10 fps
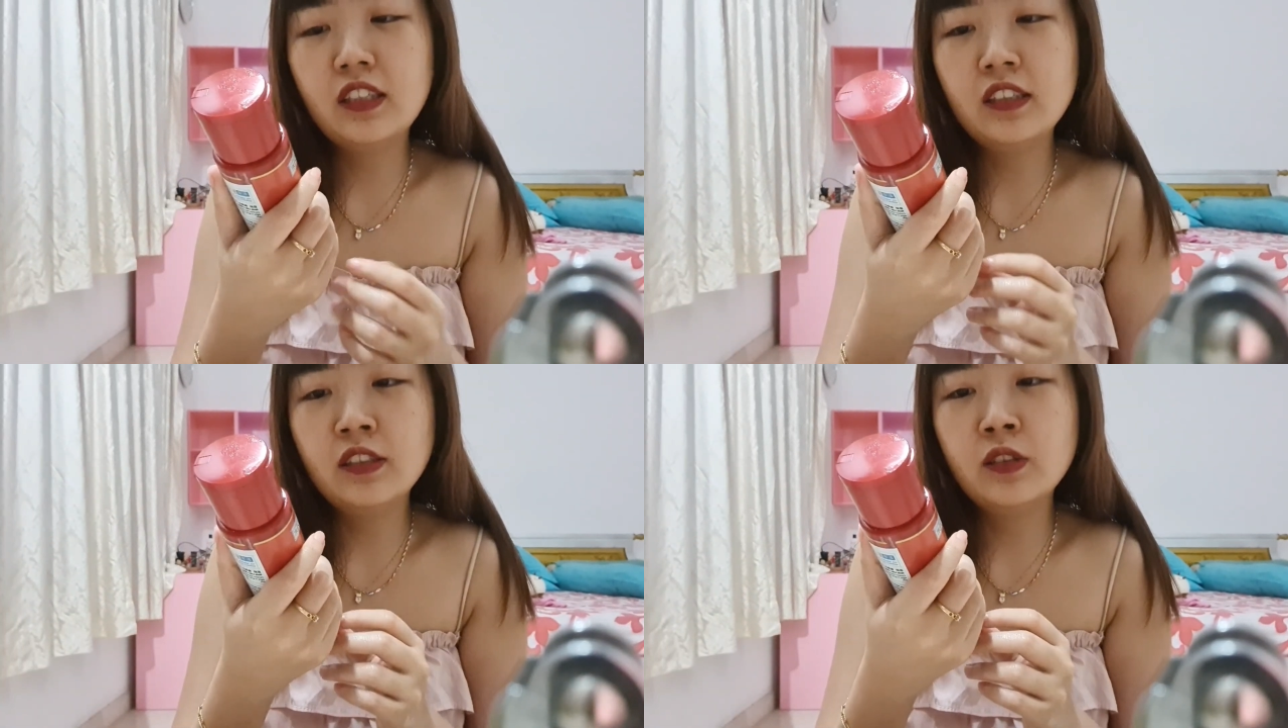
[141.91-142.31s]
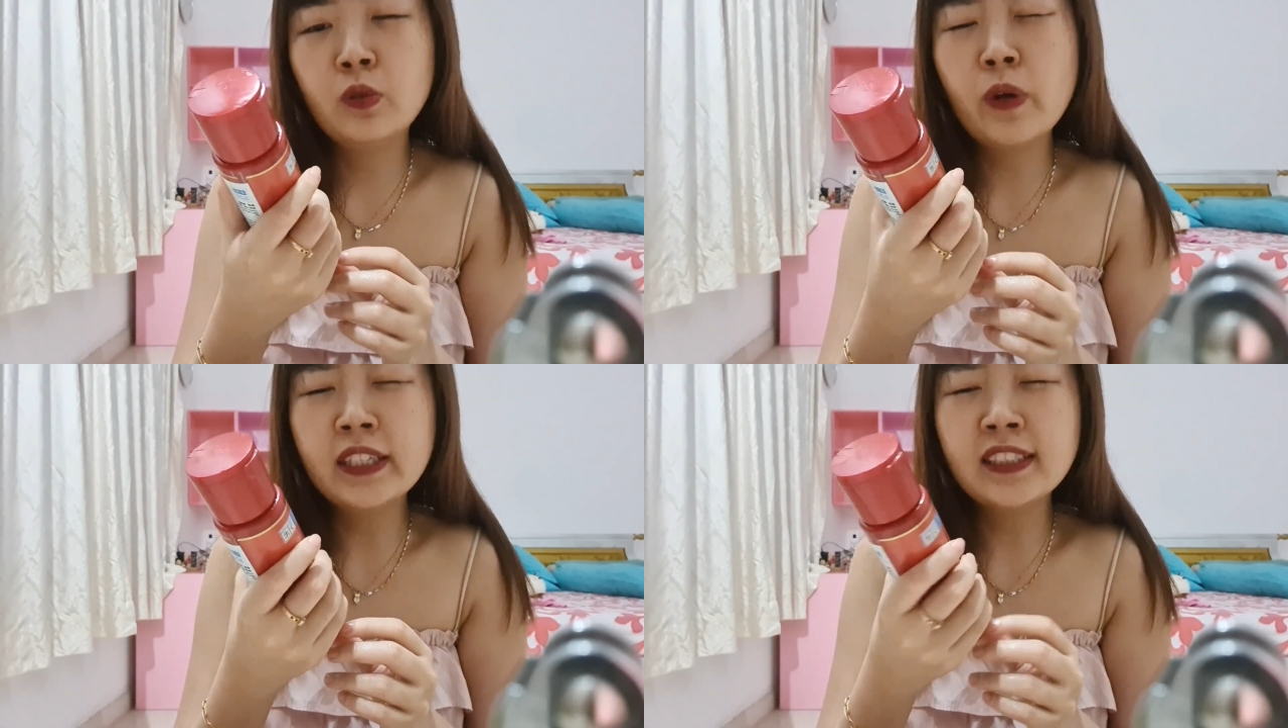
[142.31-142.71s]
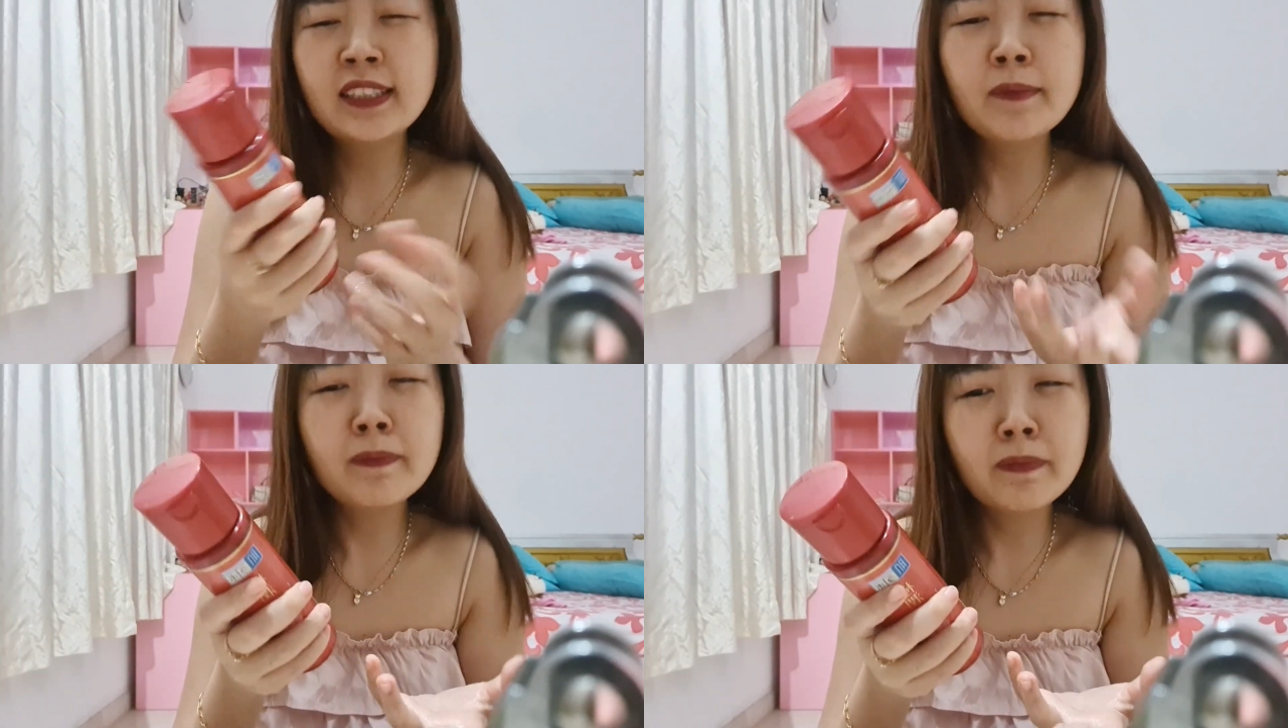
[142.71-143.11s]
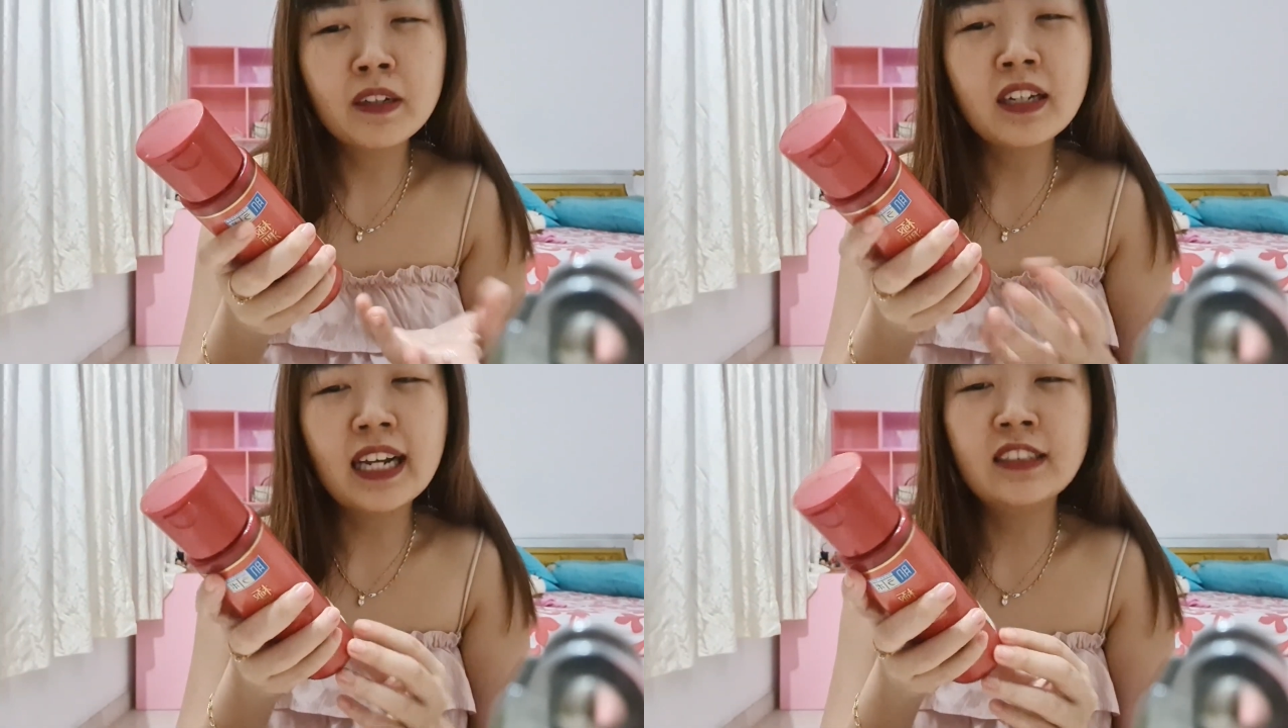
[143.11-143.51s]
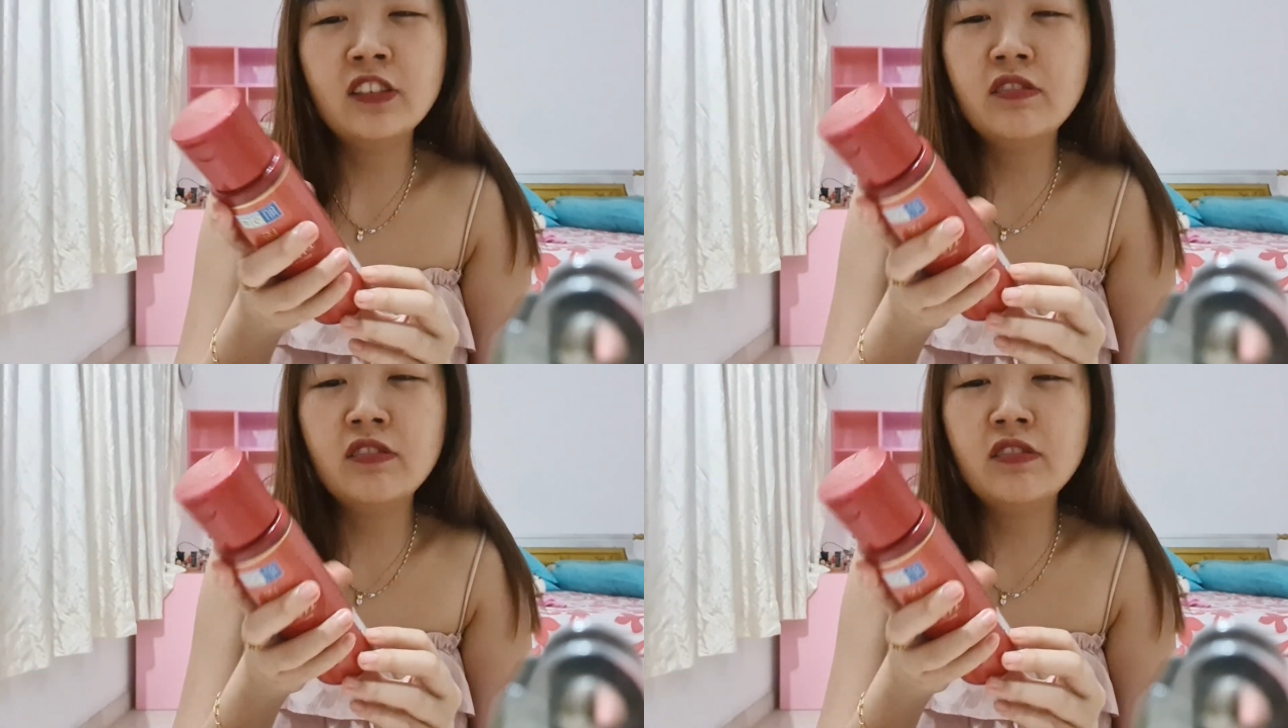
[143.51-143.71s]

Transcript: is quite simple and